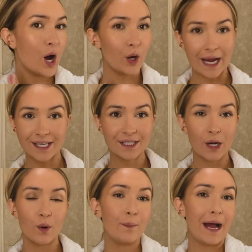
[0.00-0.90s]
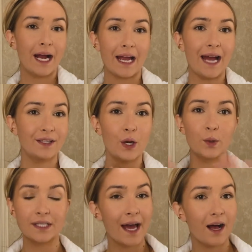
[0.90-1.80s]
Okay, so we're back at the
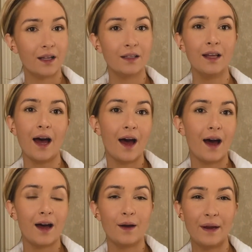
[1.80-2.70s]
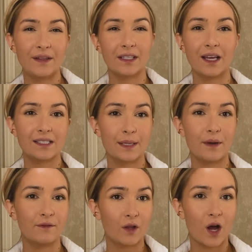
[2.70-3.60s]
hotel. Uh, I think the last time
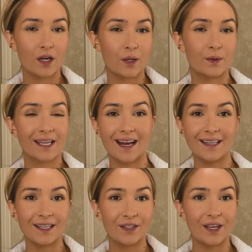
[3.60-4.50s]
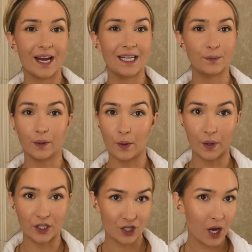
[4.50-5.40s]
I vlogged, I was kind of telling you guys we were
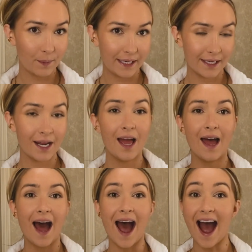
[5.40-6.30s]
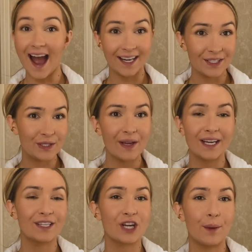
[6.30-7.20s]
going shopping. I didn't do
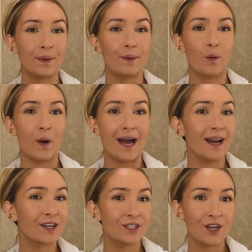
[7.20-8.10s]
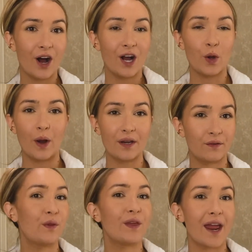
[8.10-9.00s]
any shopping, but Wyatt actually got quite a
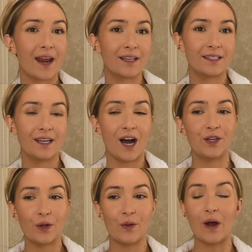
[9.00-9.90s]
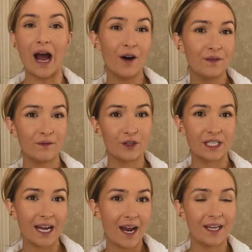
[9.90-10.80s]
few things. He got a new little outfit for
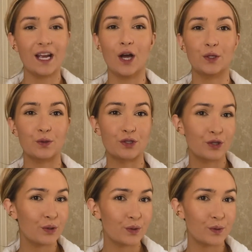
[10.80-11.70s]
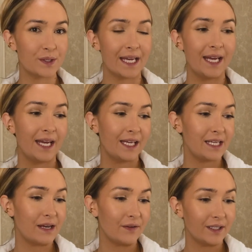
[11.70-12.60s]
tonight. He got new shoes.
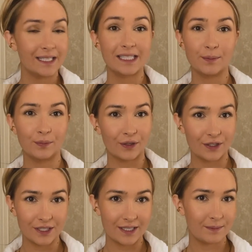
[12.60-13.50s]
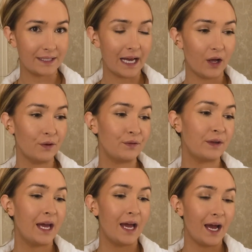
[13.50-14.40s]
He definitely splurged himself.
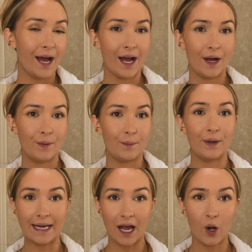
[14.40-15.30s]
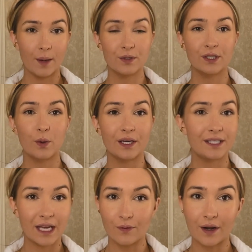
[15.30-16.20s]
Um, but now I'm just going
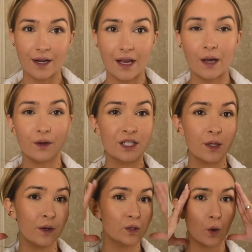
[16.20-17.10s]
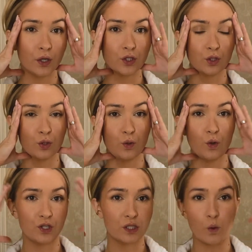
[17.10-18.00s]
to get ready. I originally was going
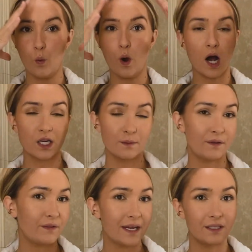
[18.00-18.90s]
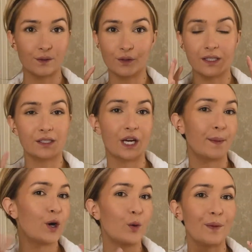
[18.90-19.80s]
to just wash my face and restart
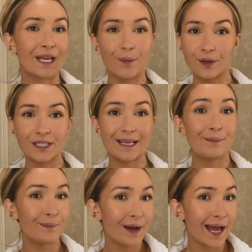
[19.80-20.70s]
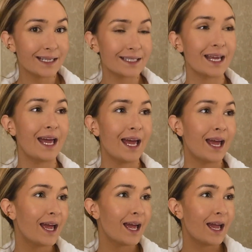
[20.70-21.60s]
my whole makeup routine, but
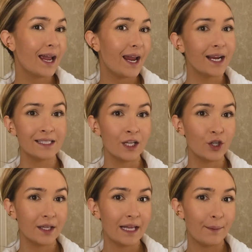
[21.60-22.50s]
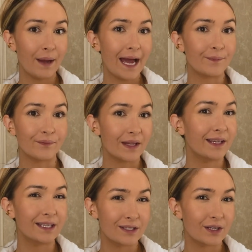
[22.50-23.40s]
it's not looking that bad. I
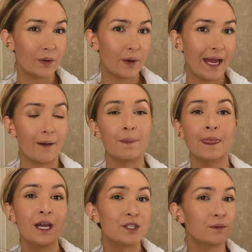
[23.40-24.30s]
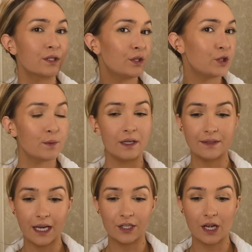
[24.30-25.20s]
think it's looking okay. So I'm just gonna do a bit of
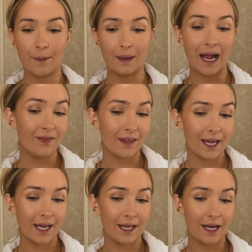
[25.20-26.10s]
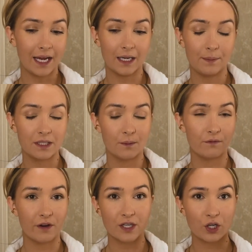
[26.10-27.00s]
touch up and then I am going to put some
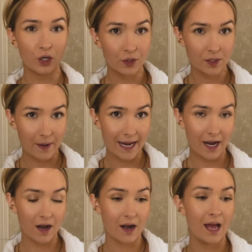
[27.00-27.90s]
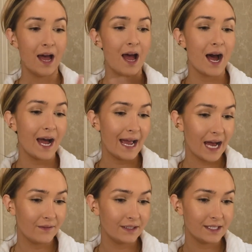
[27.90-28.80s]
fresh curls in my hair. I
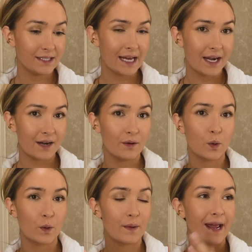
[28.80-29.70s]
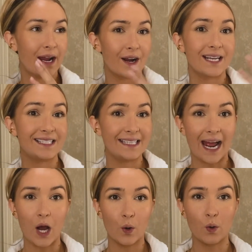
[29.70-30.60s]
haven't decided if I wanna wear my hair
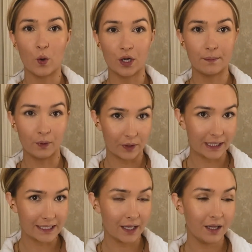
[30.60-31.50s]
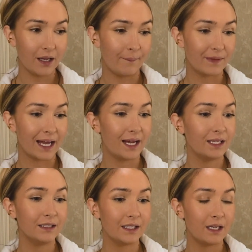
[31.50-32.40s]
down or in a ponytail. I'm
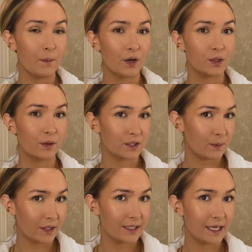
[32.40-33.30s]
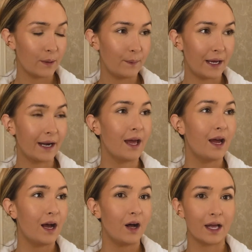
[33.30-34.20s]
kinda leaning more towards ponytail, but
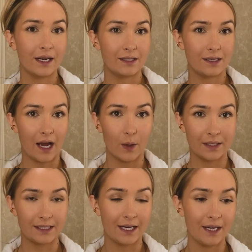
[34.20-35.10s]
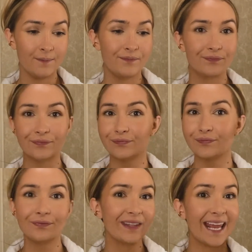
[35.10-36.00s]
I'll kinda see how it's sitting.
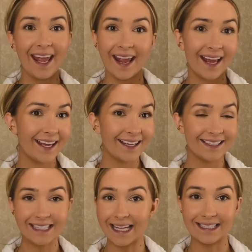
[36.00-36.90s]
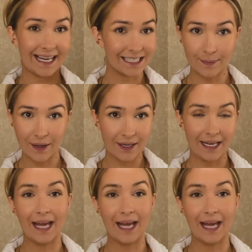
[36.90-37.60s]
And that's about it.